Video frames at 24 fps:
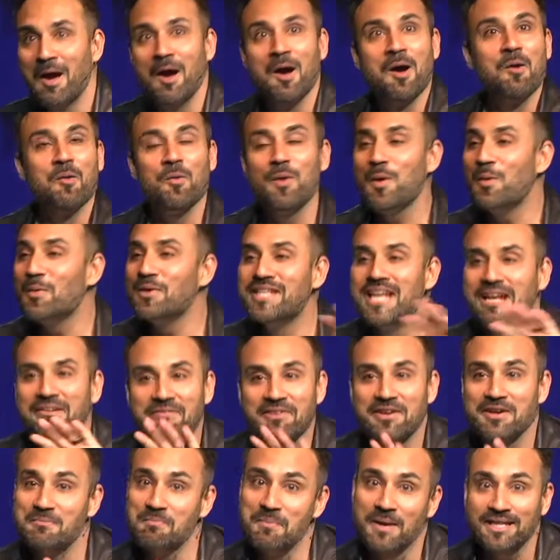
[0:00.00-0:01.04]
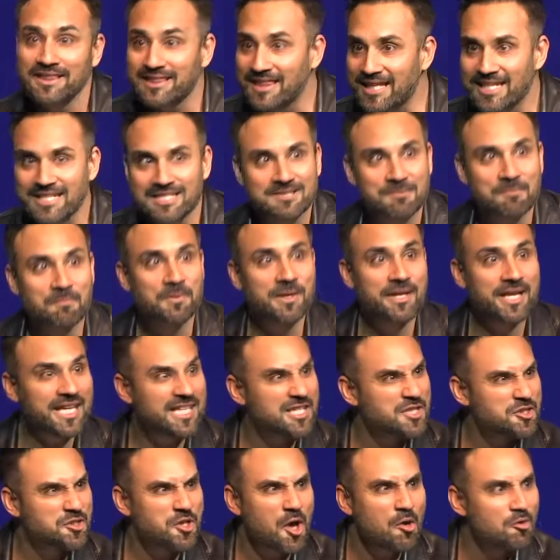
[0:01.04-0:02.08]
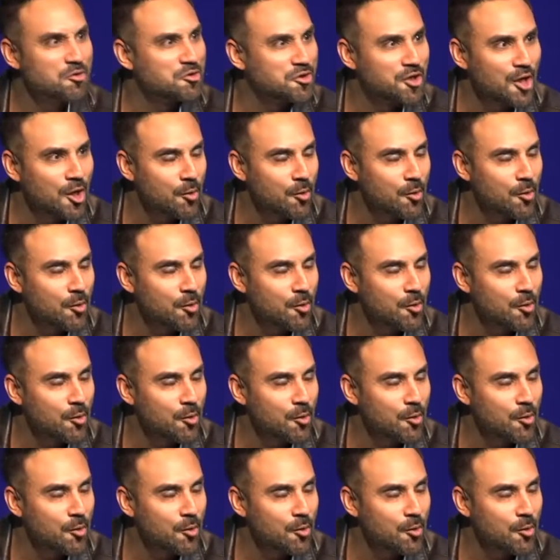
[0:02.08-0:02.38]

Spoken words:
would never admit this, but it's so true.